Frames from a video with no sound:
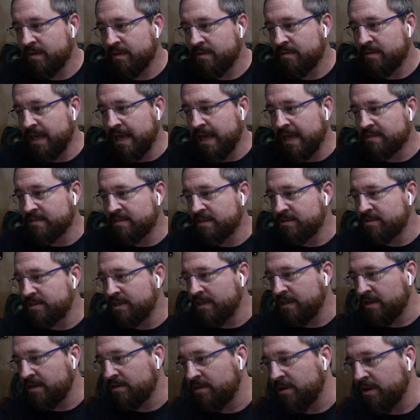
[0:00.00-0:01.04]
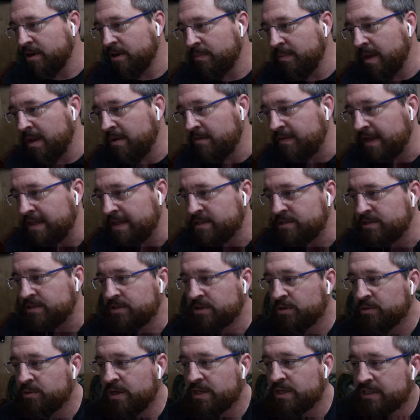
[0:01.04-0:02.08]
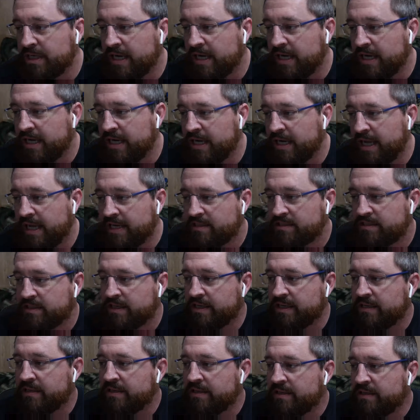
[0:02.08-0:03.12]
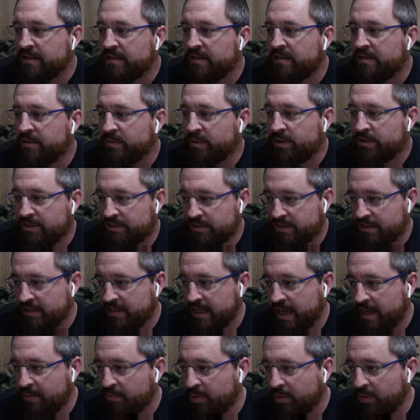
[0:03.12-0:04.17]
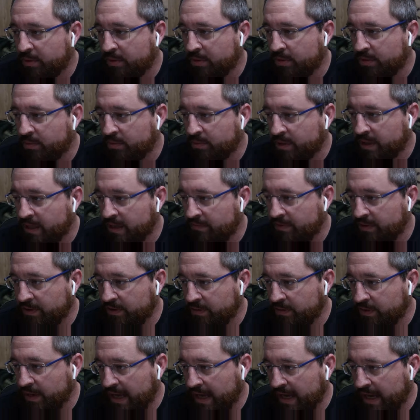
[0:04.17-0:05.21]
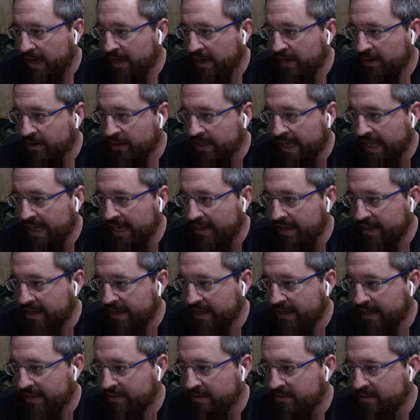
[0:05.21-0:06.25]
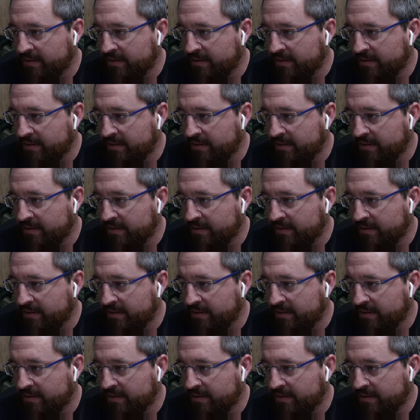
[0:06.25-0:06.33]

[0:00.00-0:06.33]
Yeah, so Sicko Crow may have answered your question actually, which is a dipole will give you a higher gain.